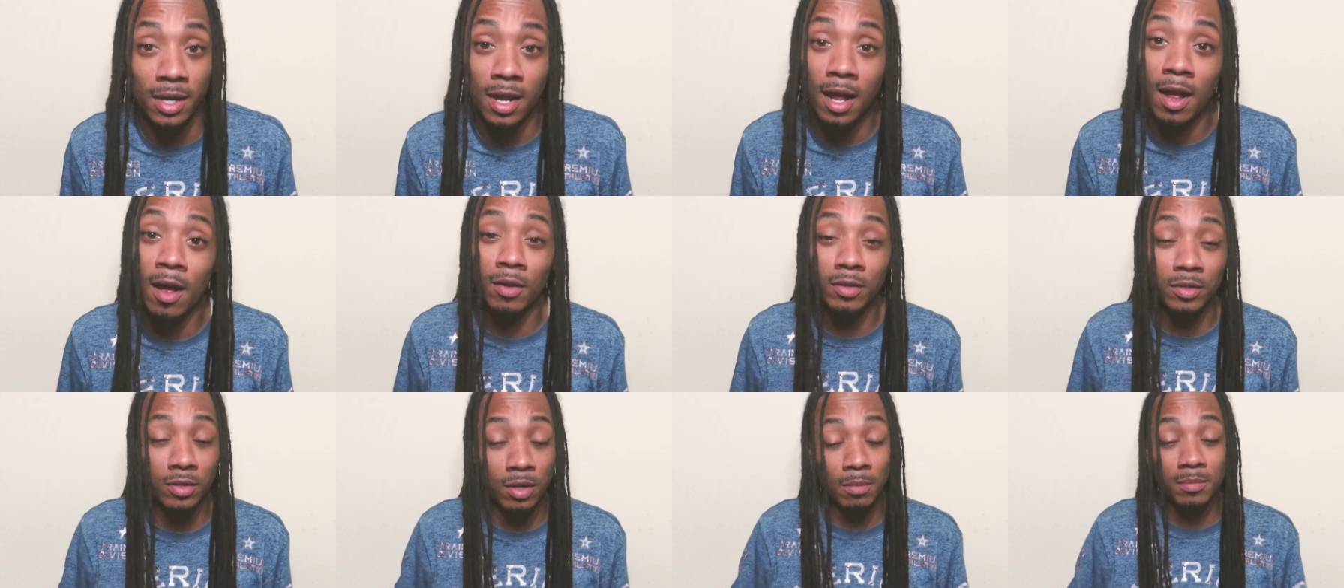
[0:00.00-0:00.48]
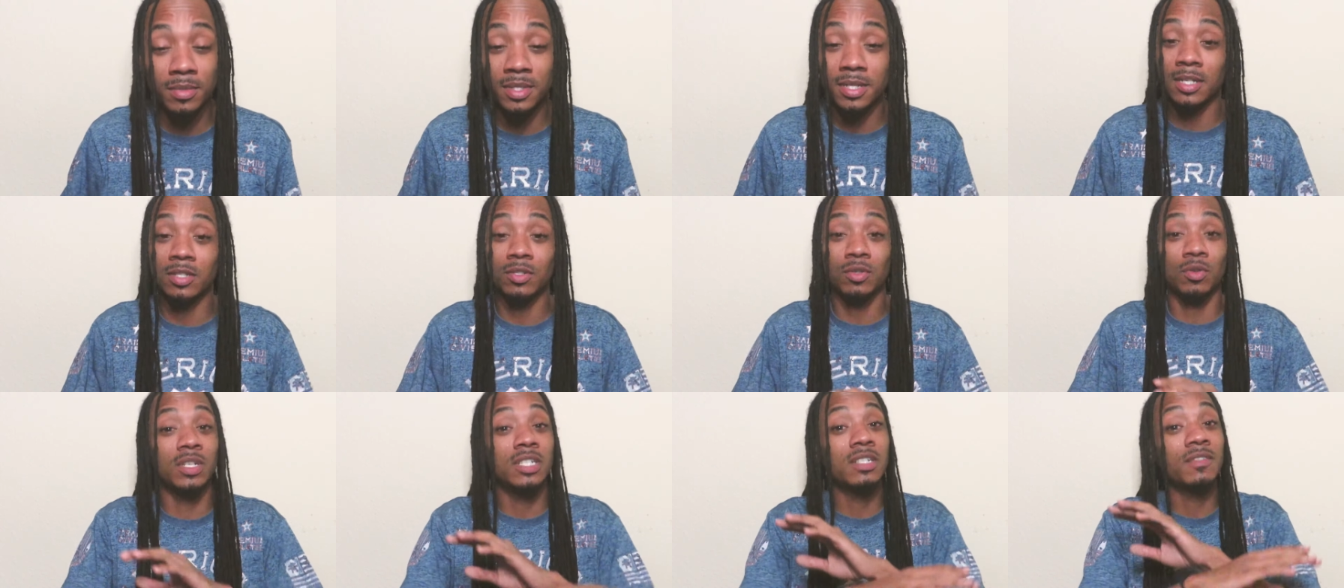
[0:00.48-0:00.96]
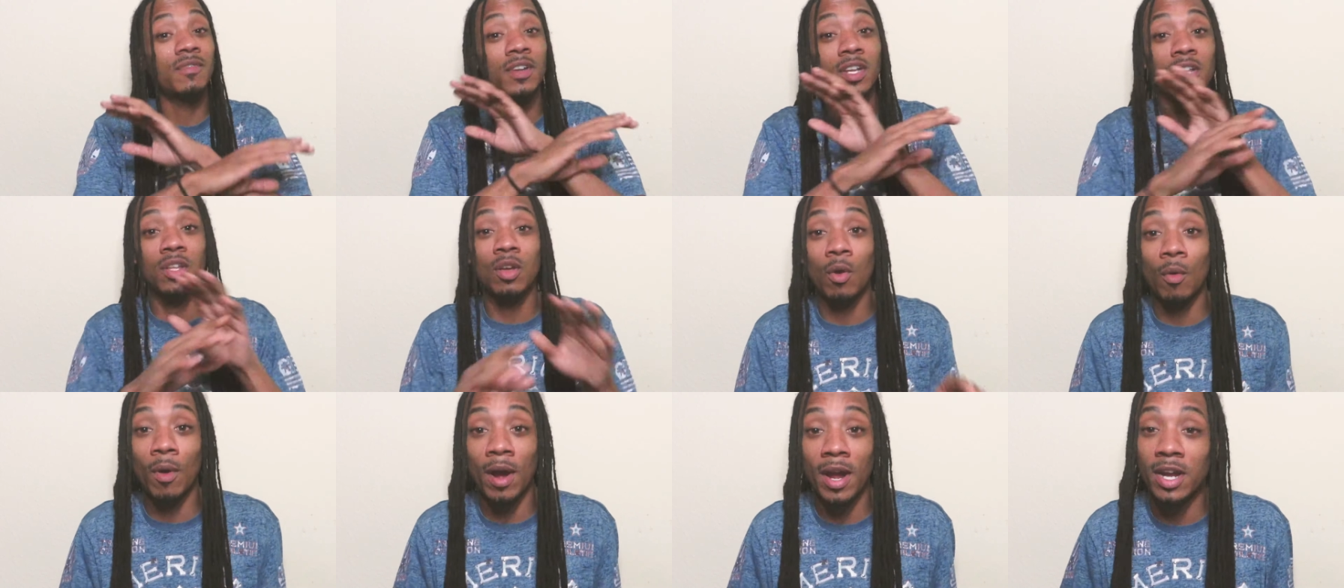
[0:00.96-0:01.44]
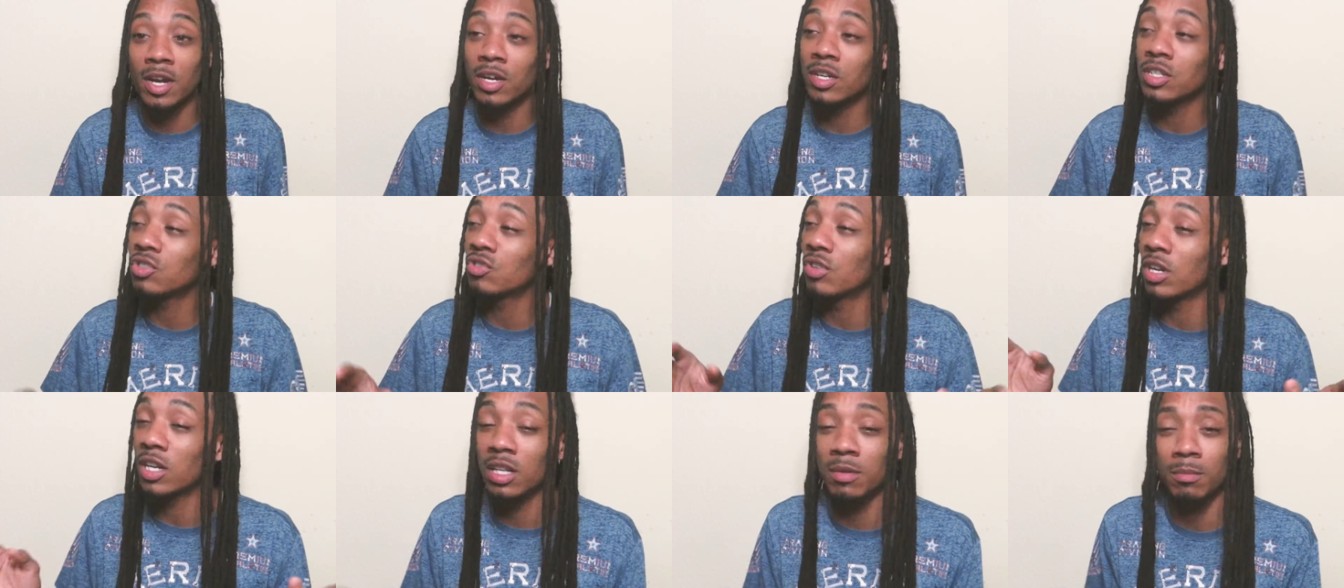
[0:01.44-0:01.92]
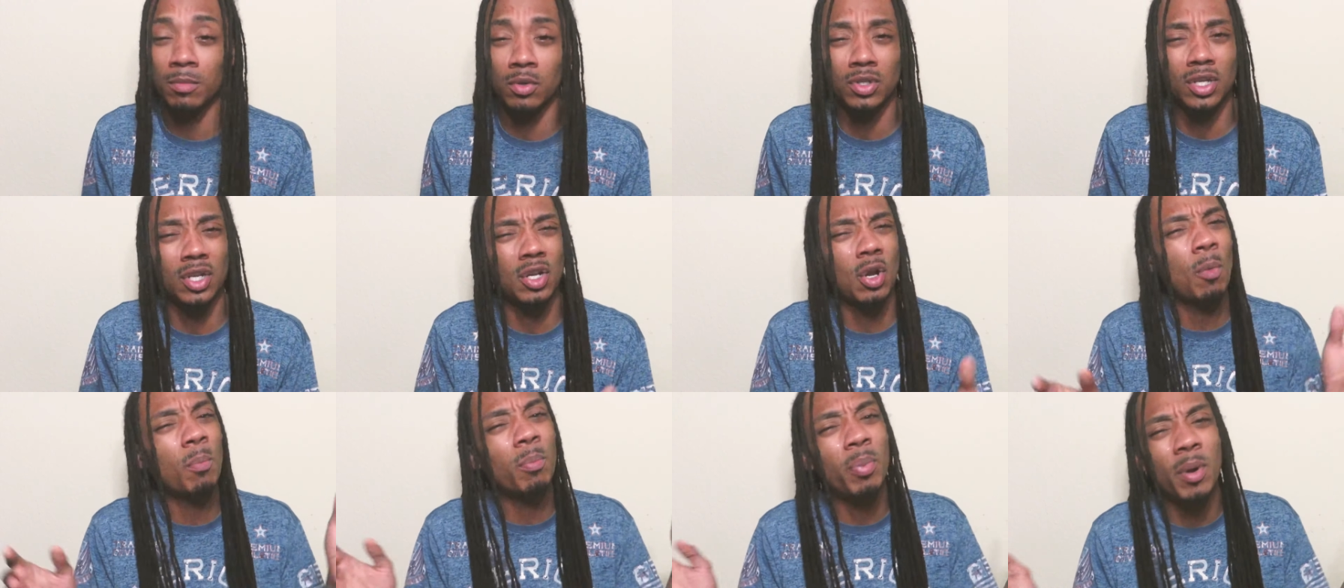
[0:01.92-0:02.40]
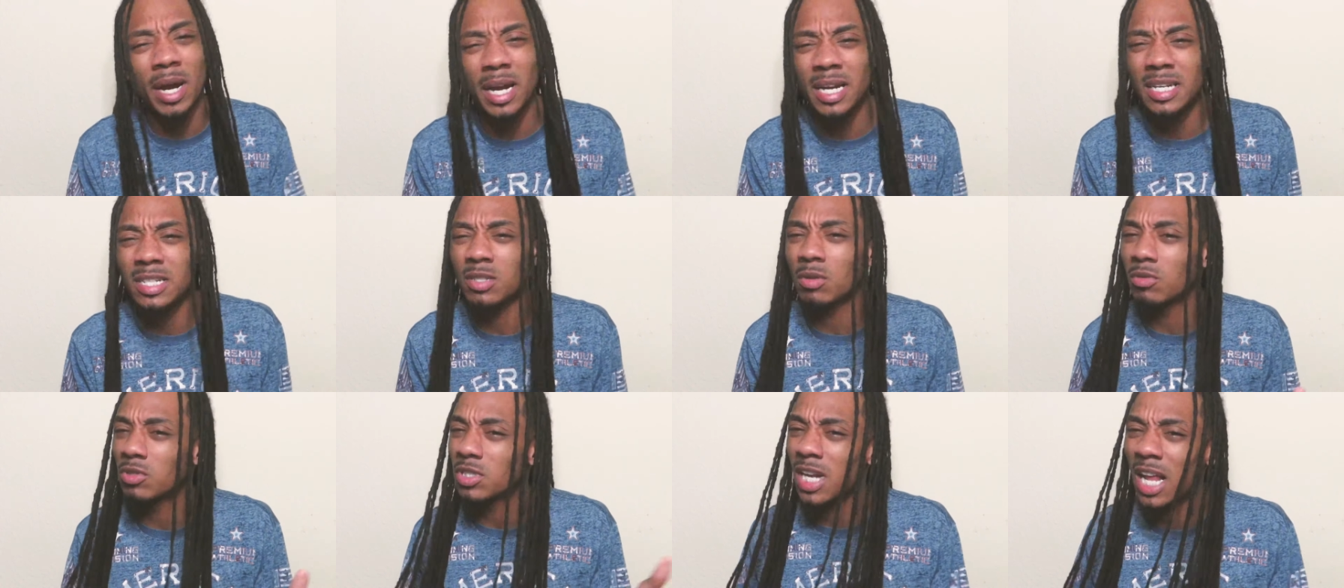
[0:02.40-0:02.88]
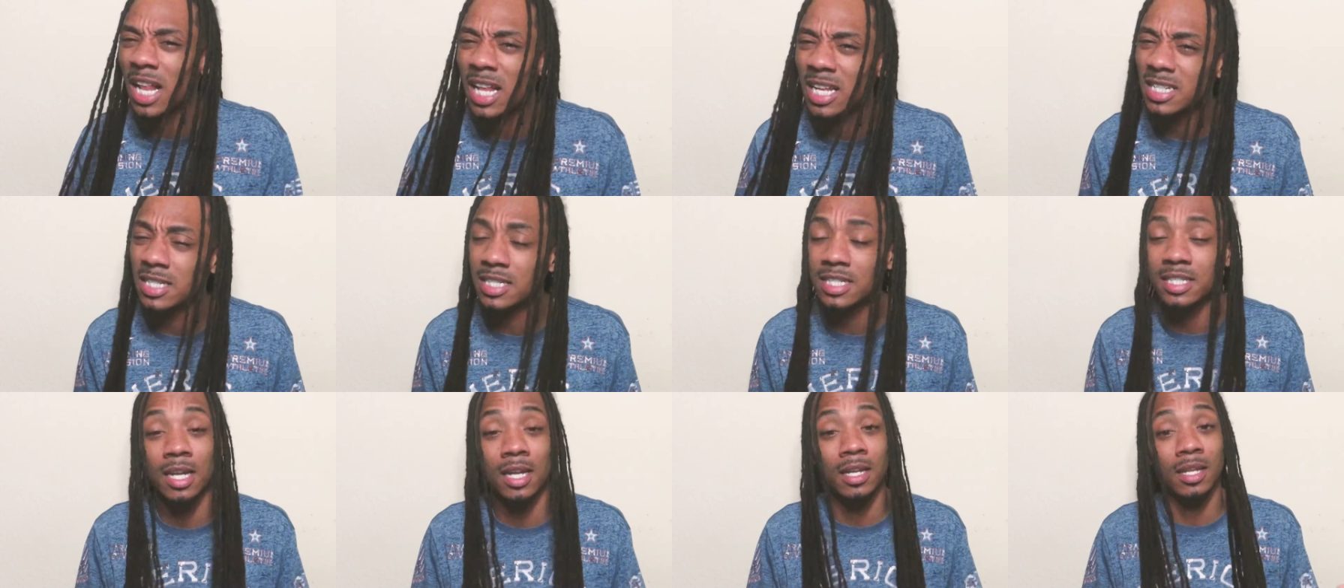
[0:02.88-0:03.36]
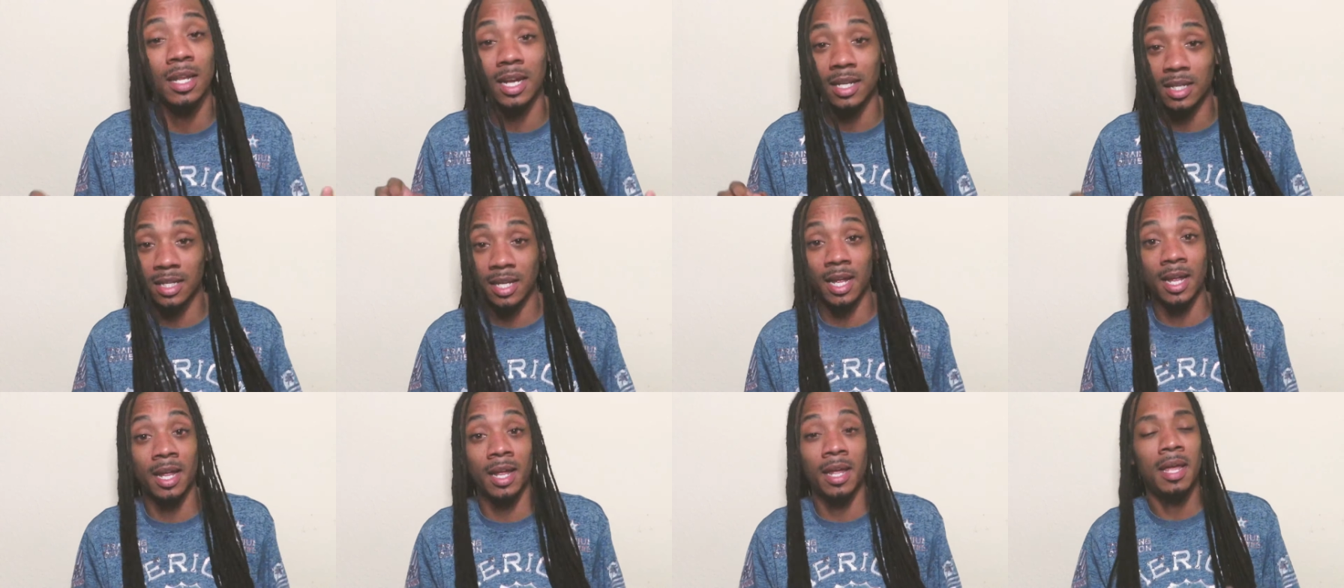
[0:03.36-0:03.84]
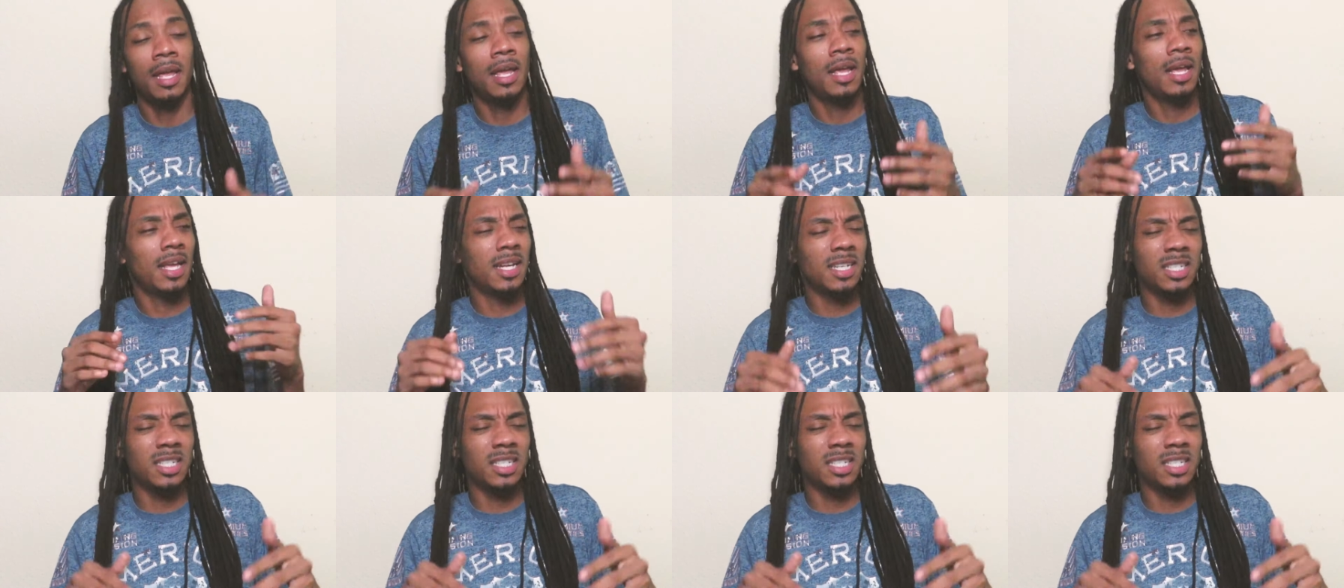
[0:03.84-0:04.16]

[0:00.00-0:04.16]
now, you know what I'm saying? So this video right here is strictly music, no pranks, no challenges, nothing like that.